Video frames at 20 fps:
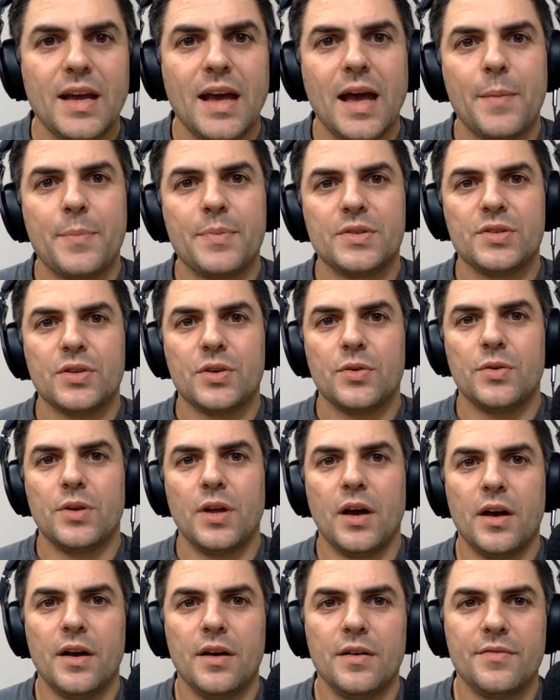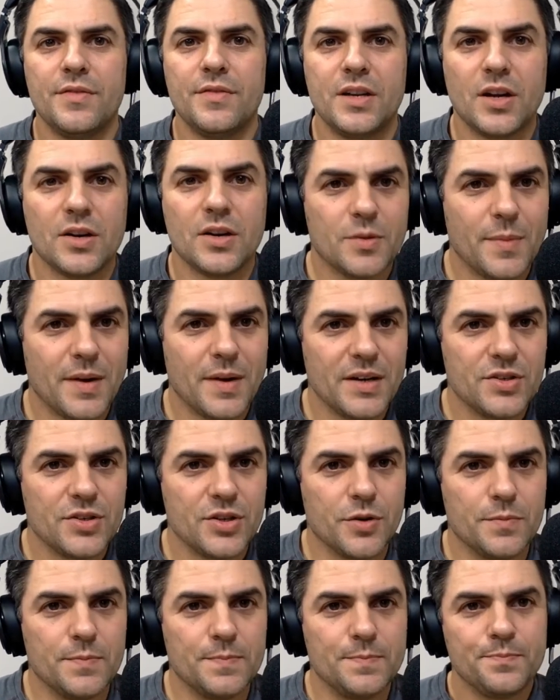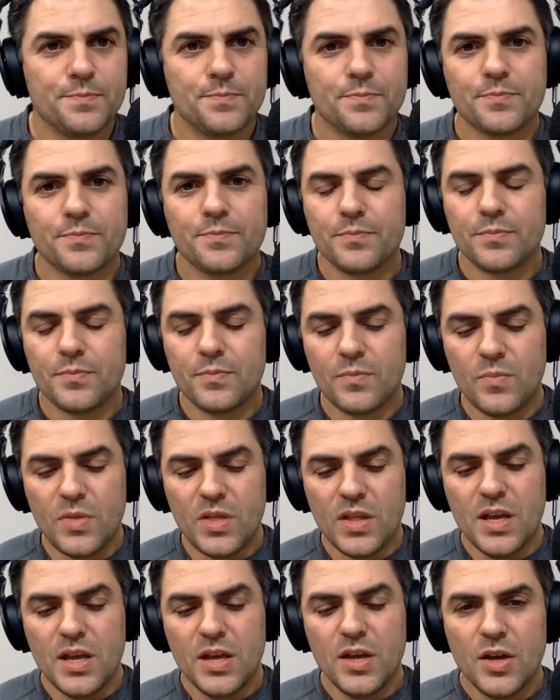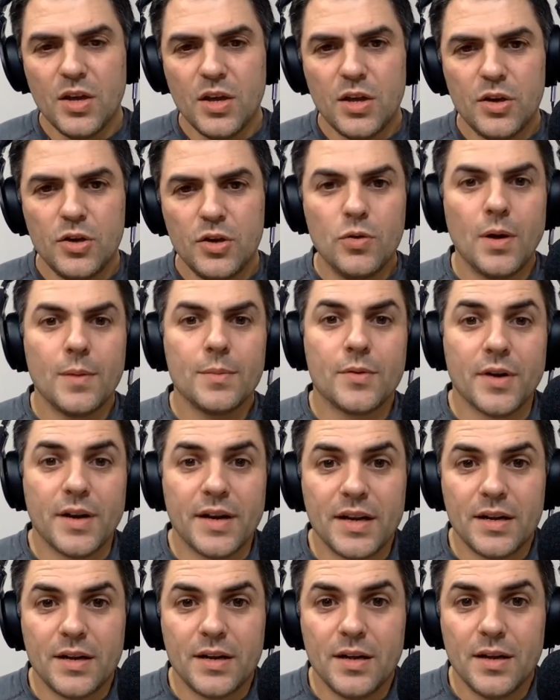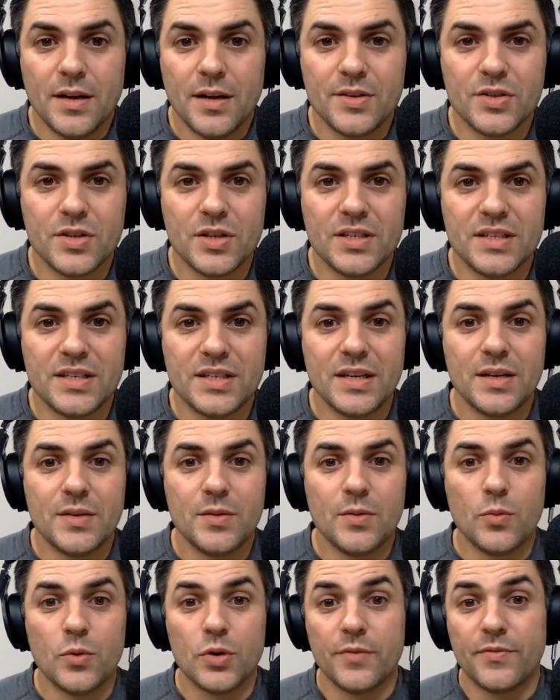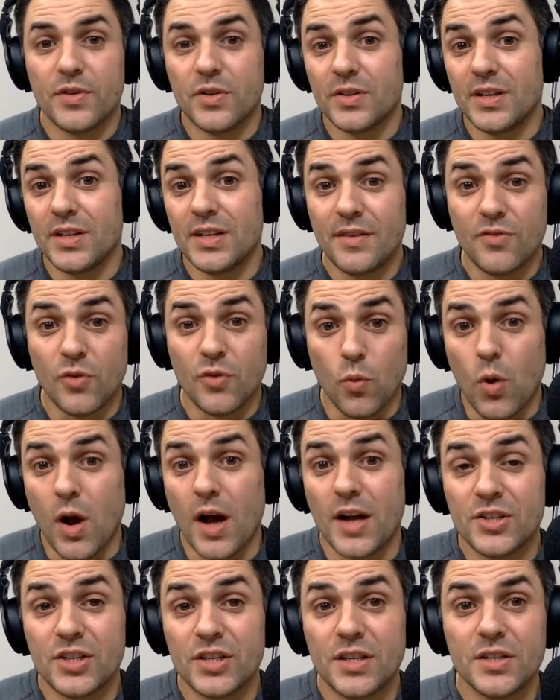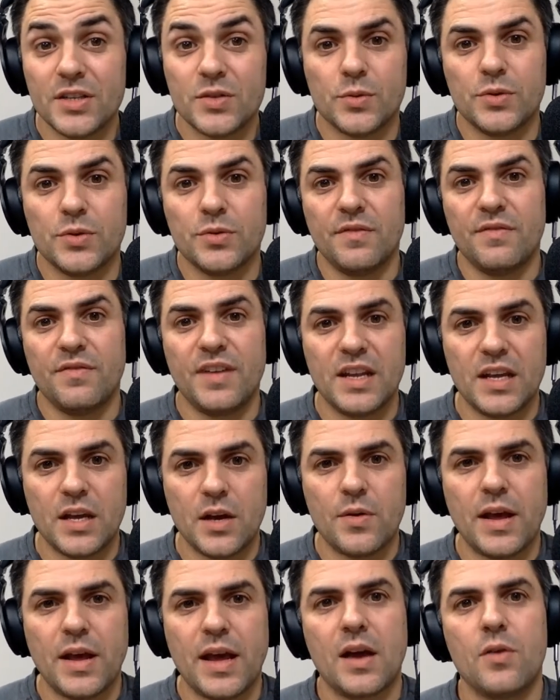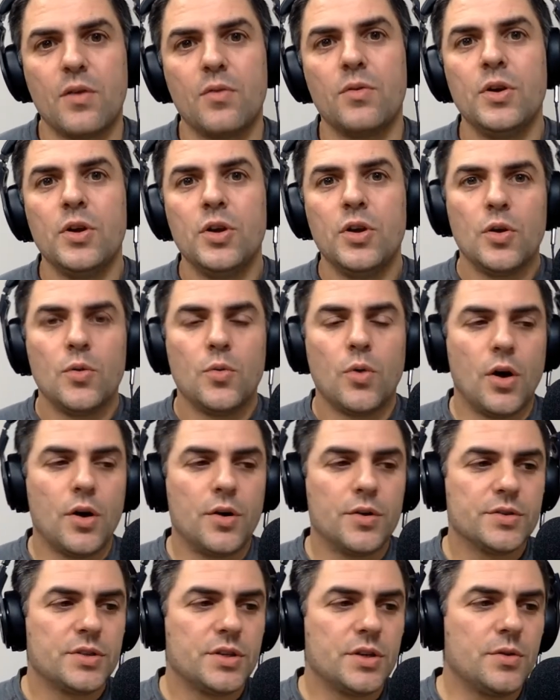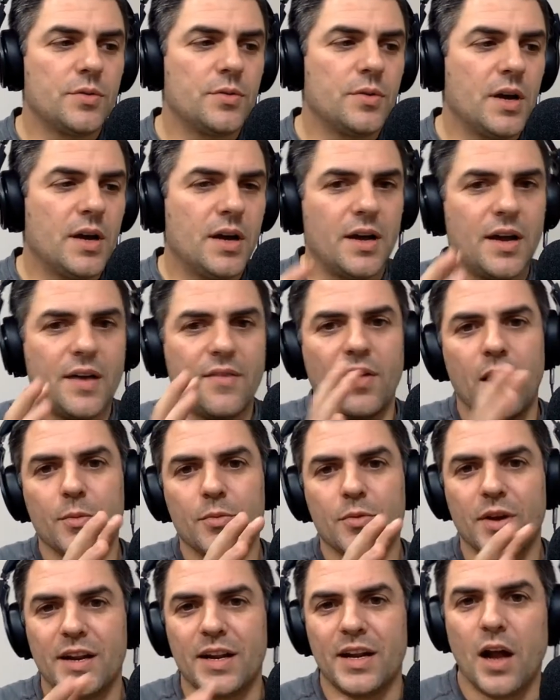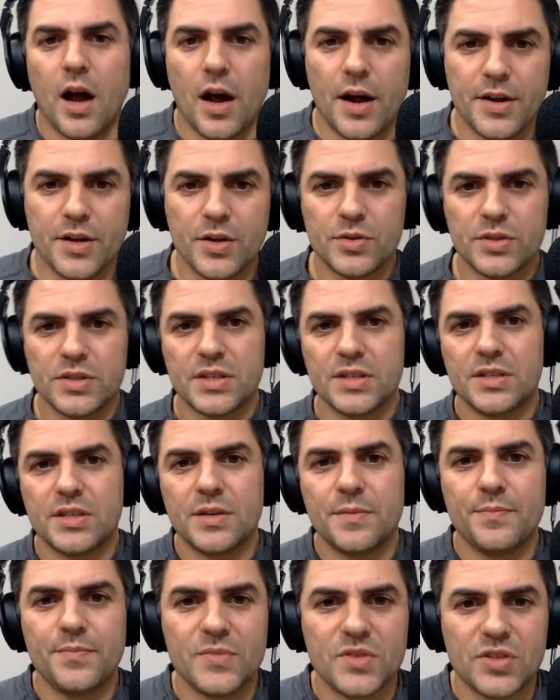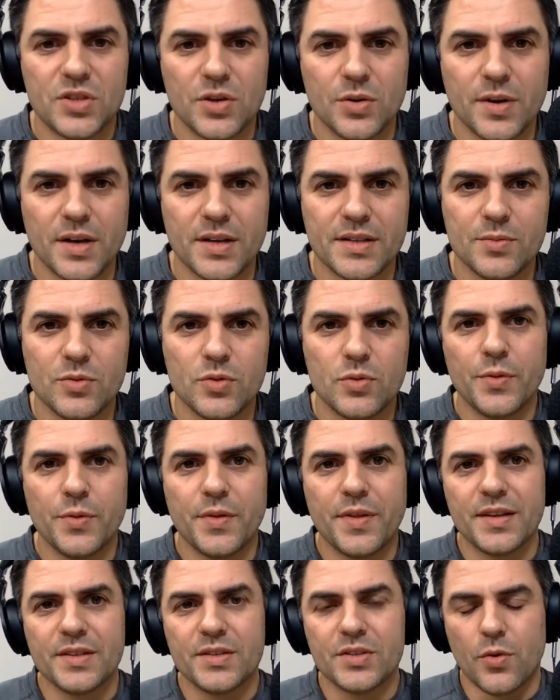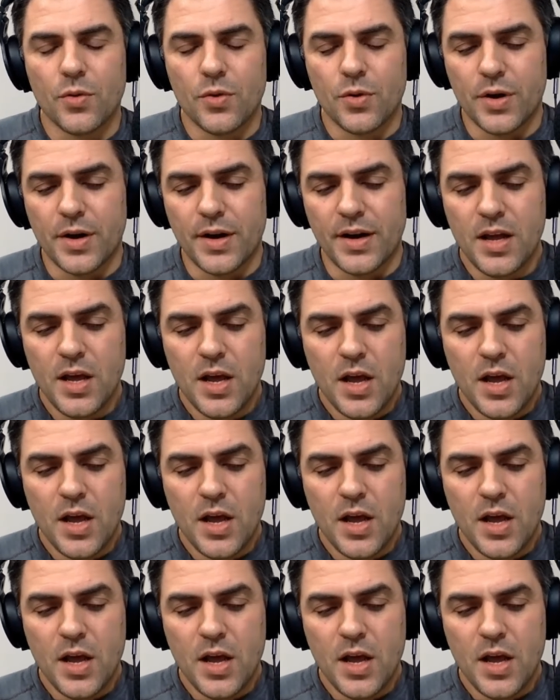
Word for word: episode of the Dr. Mike Show. New upgraded, as you can see, if you're if you're watching this, we're doing video now. Also, uh, have upgraded audio system, so got some cool things going on